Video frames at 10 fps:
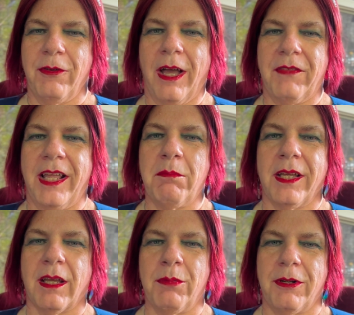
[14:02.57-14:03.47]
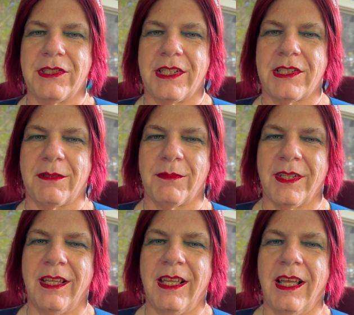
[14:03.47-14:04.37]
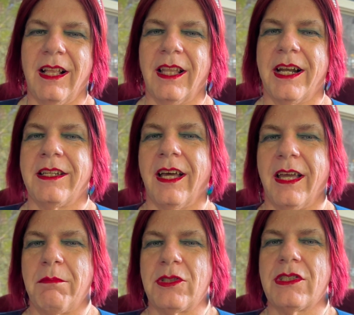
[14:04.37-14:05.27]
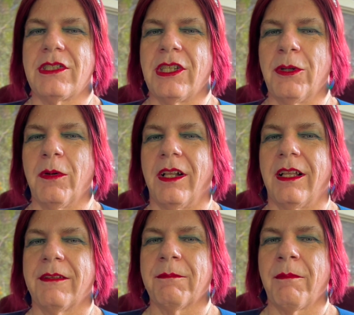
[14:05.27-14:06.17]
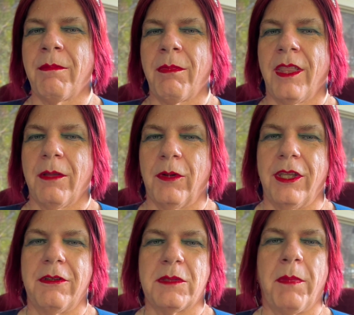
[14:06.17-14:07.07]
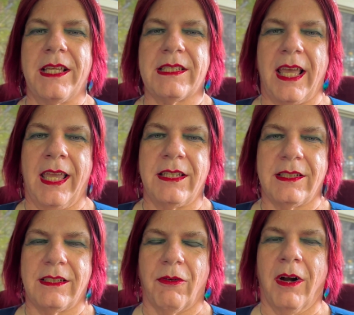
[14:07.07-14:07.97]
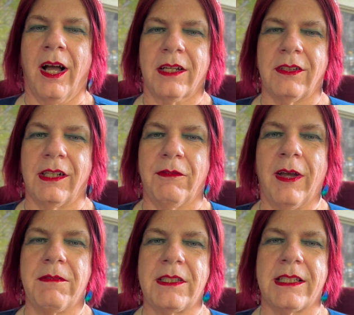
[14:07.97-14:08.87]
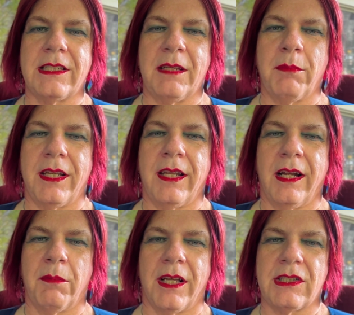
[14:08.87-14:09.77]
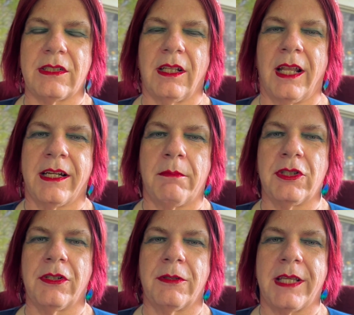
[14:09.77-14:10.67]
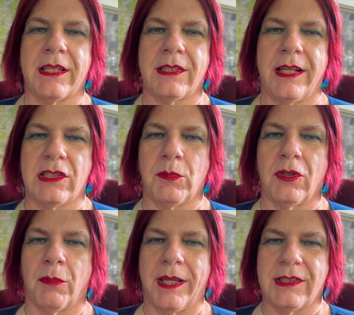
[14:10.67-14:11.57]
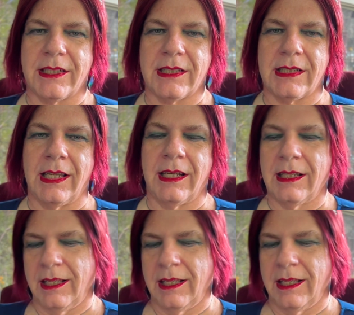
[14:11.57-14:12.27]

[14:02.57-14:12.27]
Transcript: you have an 8-bit computer system, a lot of times you will use base 8 or octal. If you have 16-bit data bus, a lot of times you'll use hexadecimal or base 16.